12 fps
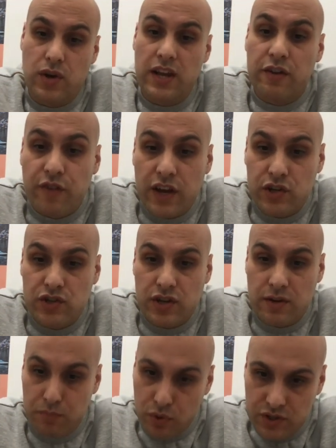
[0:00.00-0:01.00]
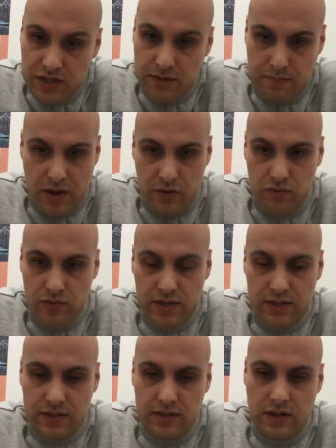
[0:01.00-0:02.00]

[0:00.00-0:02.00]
innovation and pushing the boundaries,